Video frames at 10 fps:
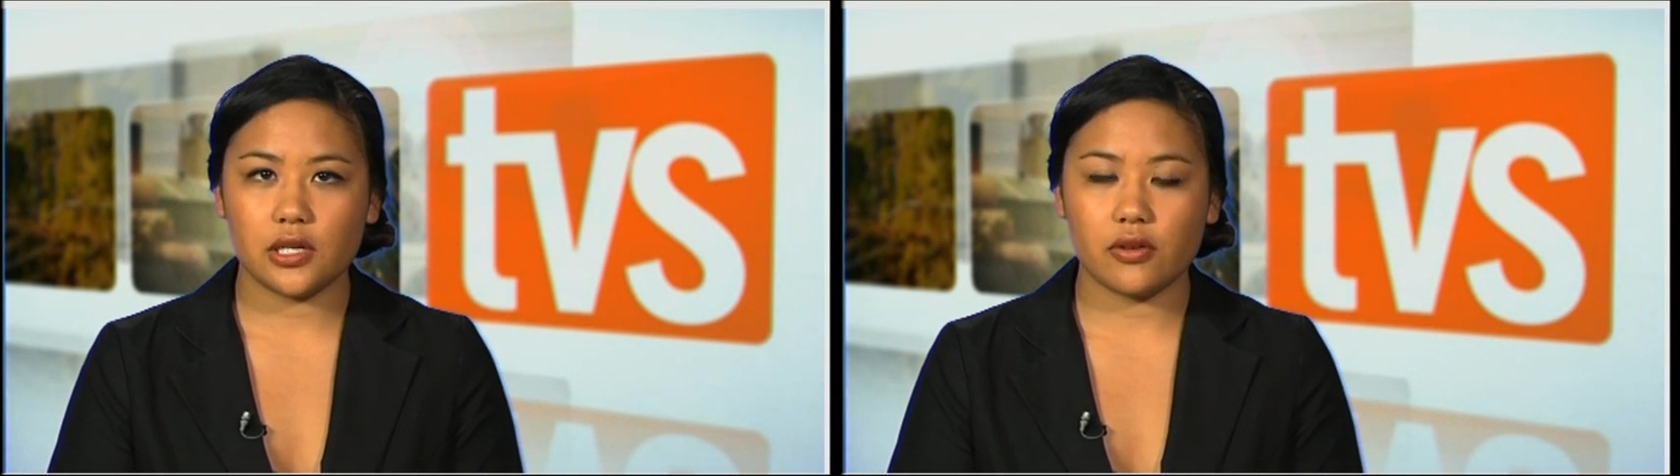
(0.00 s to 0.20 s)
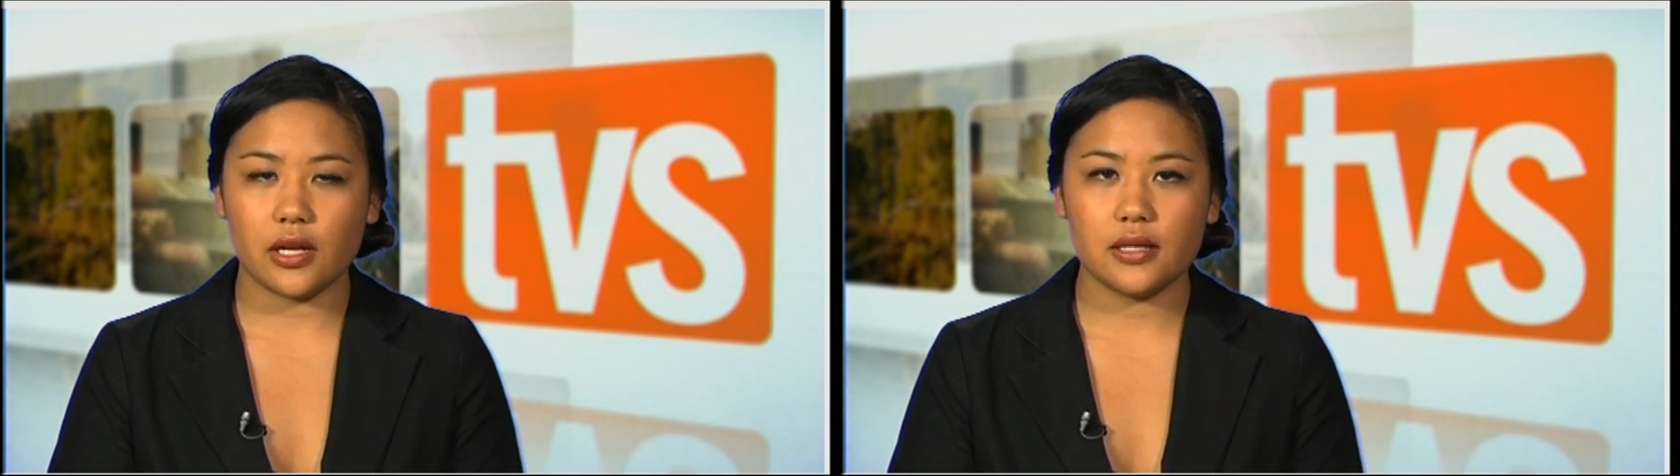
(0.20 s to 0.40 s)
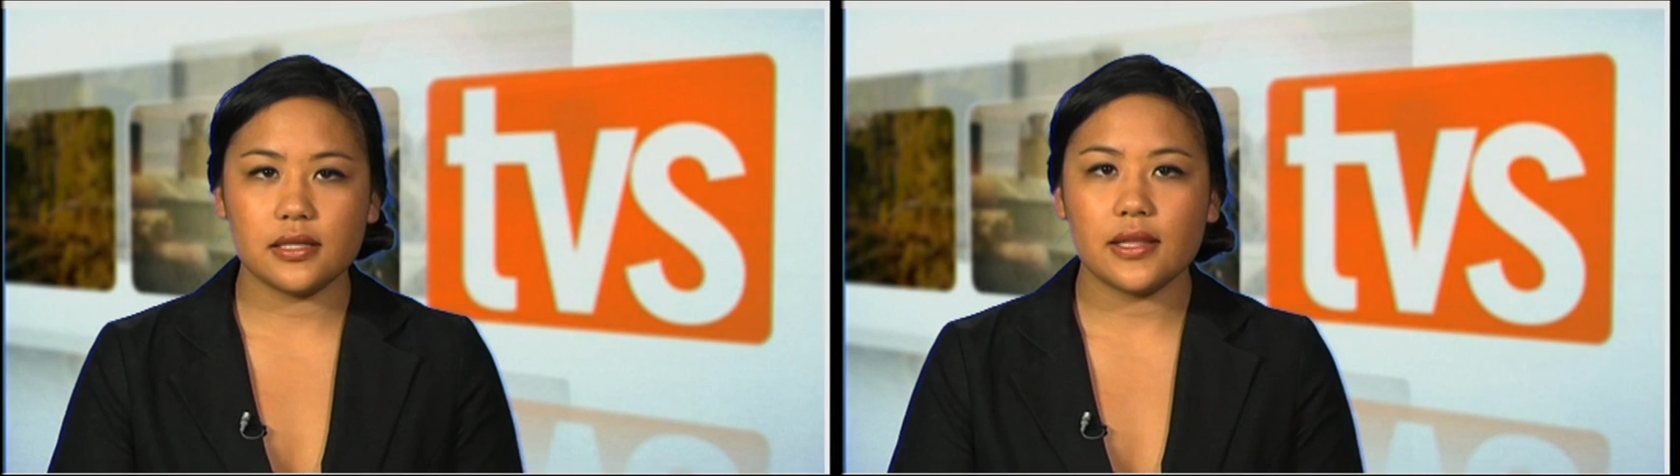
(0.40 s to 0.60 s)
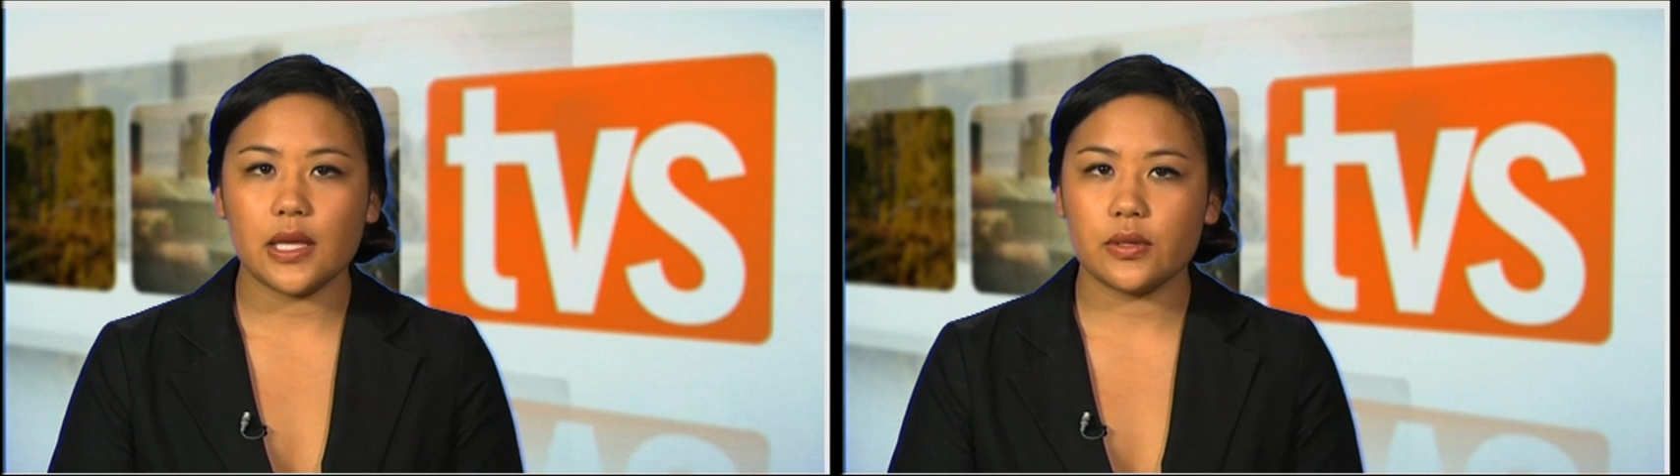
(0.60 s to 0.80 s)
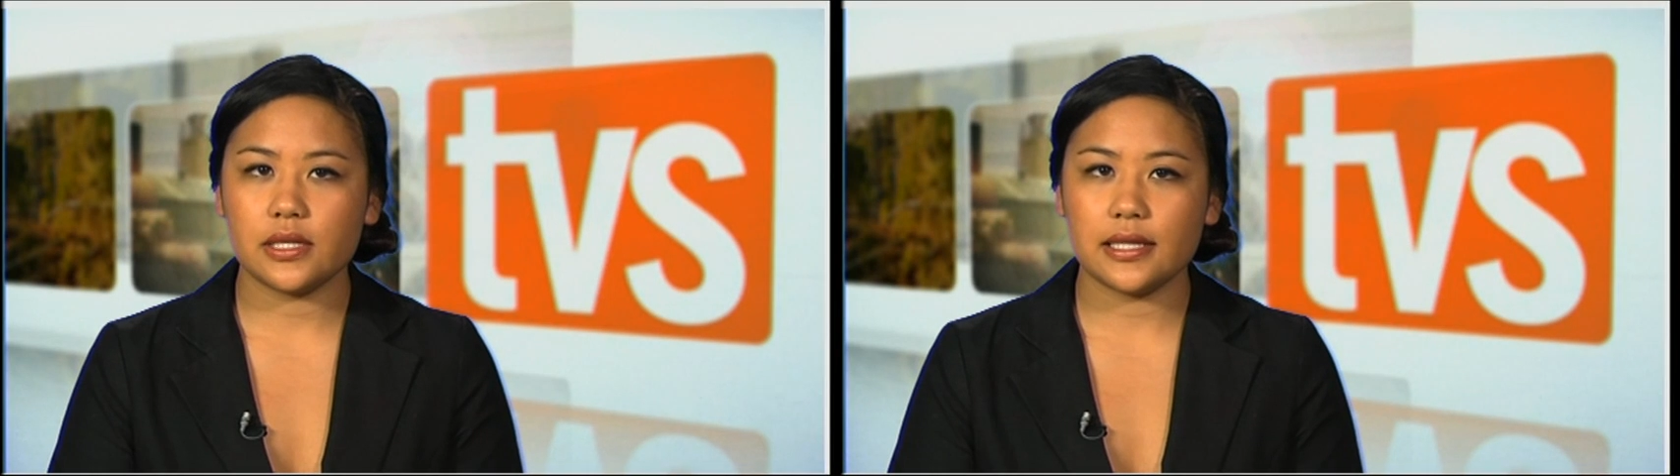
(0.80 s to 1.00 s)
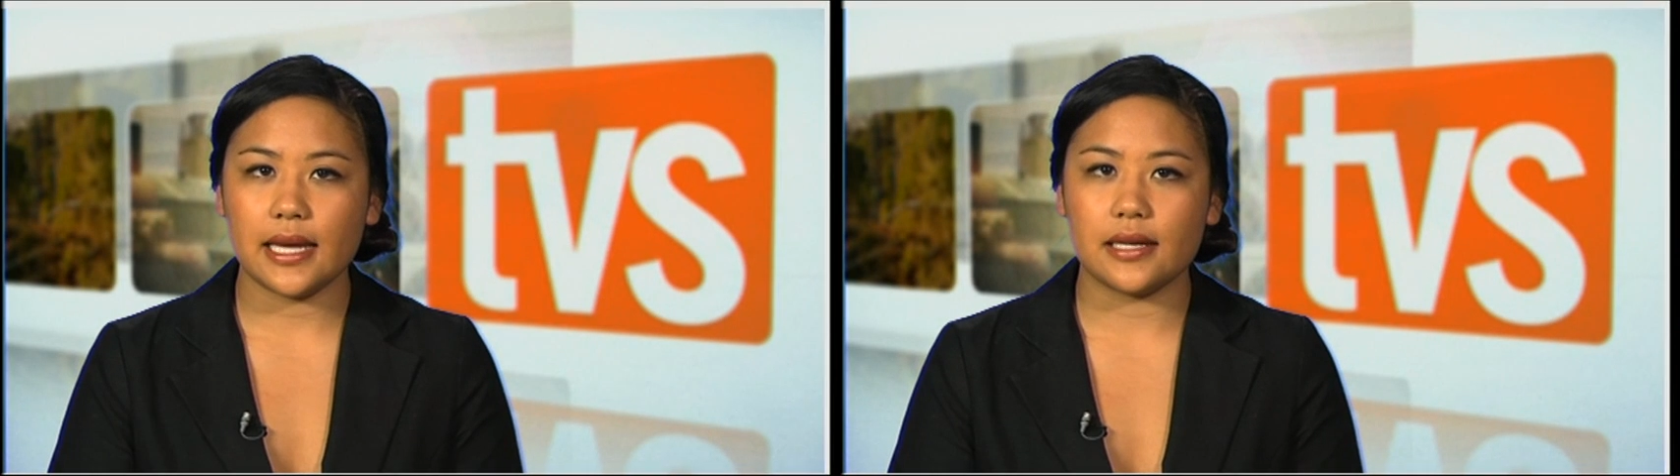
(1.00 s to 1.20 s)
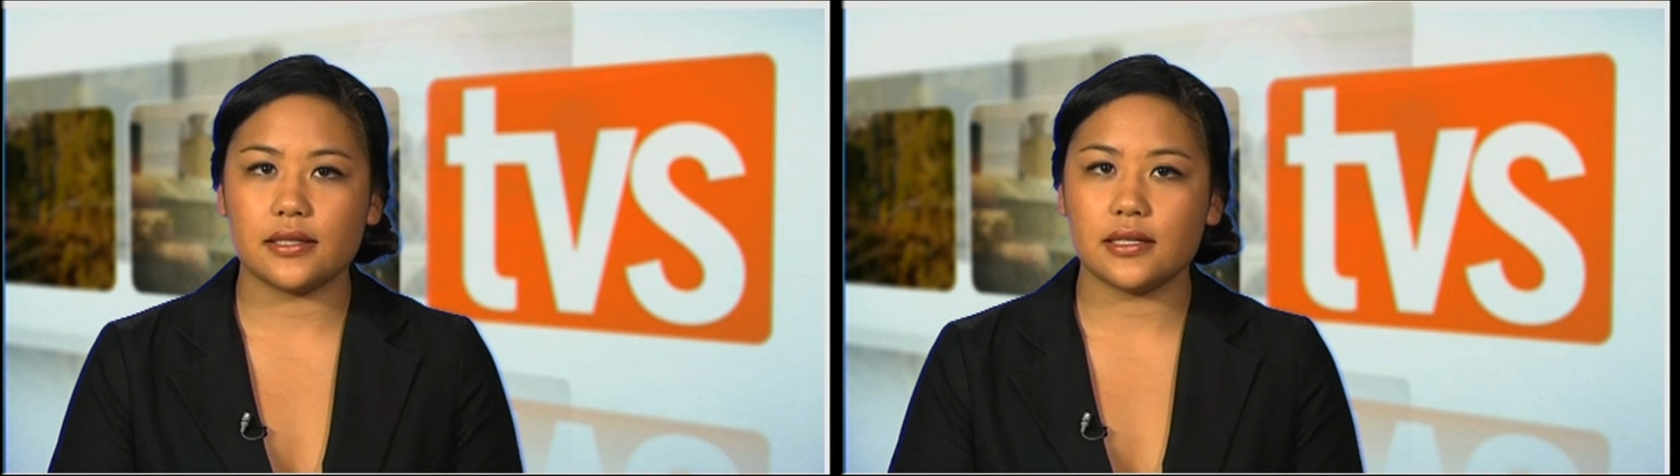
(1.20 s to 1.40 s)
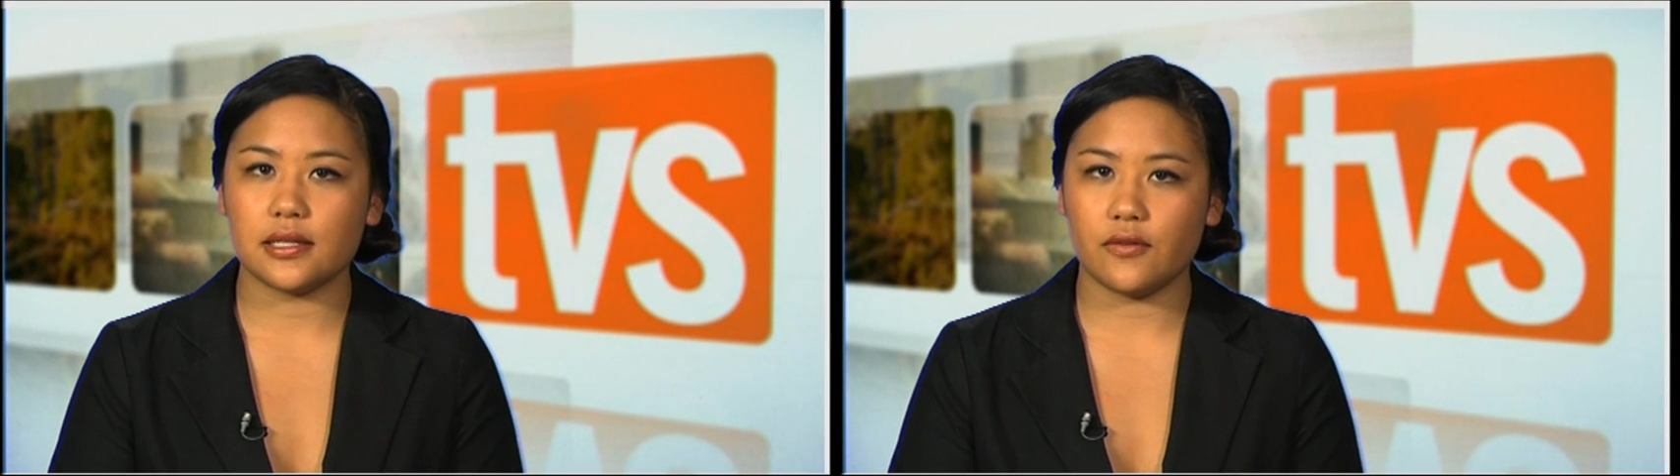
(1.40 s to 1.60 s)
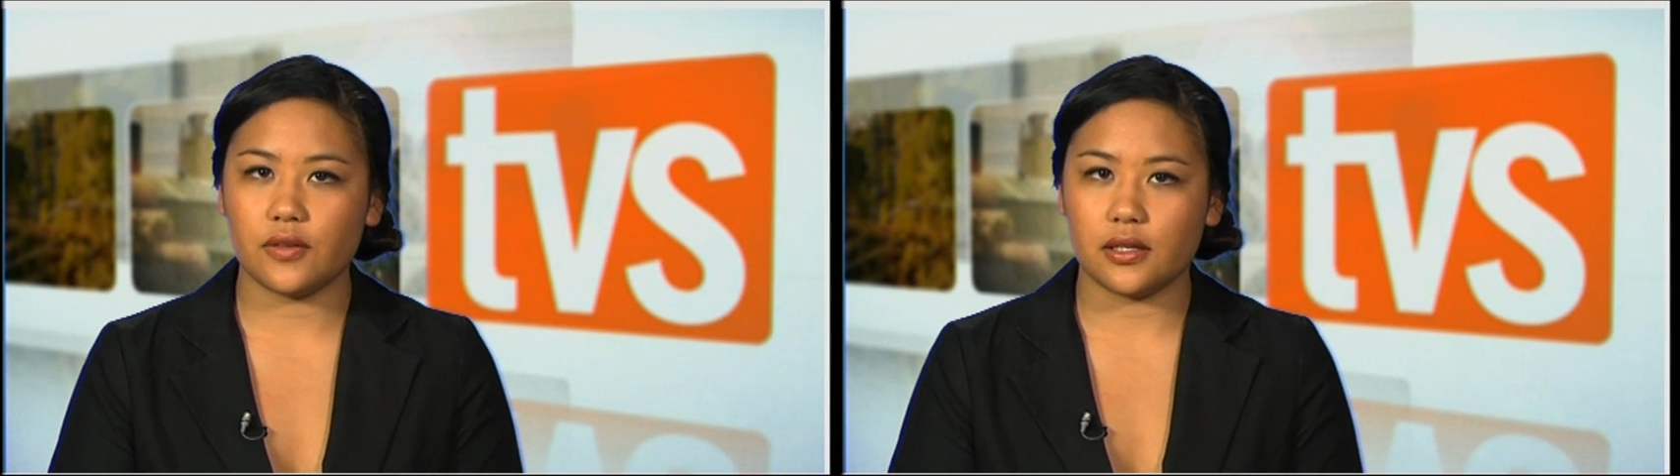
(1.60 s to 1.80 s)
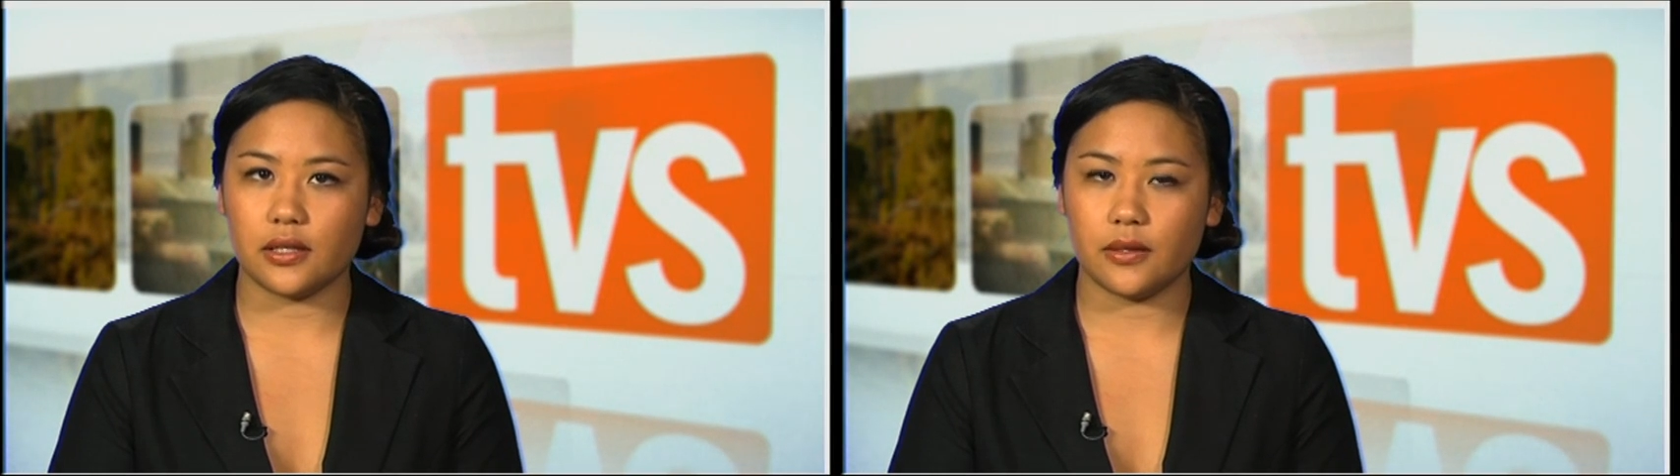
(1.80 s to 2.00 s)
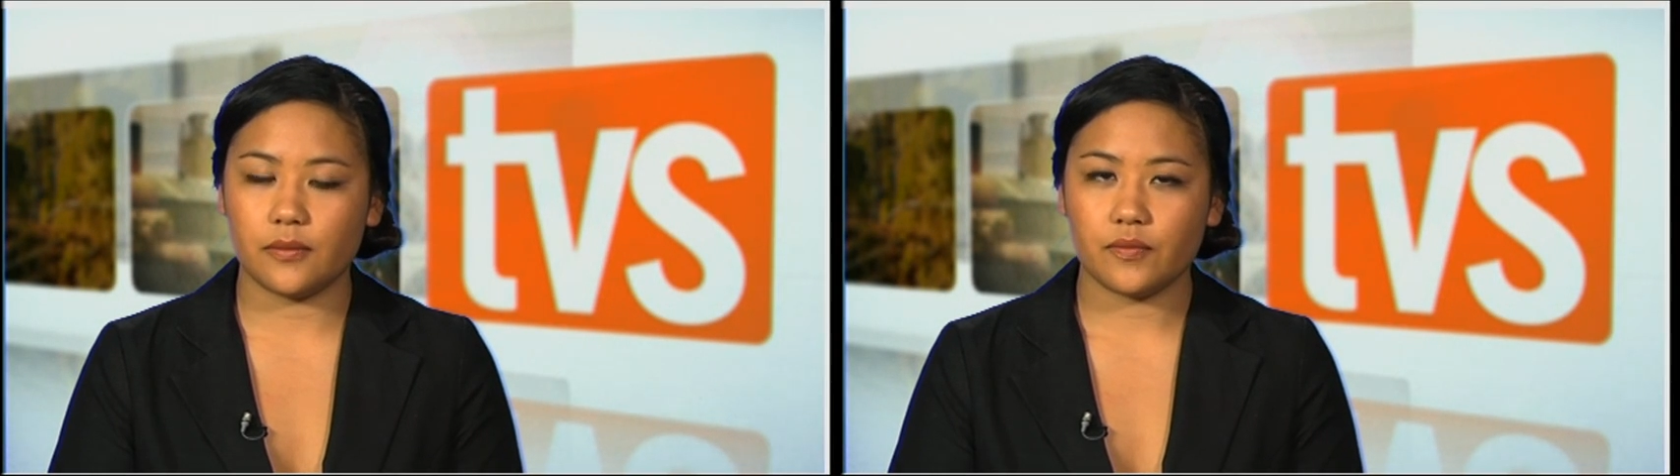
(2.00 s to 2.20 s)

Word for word: grounds and they were detained indefinitely.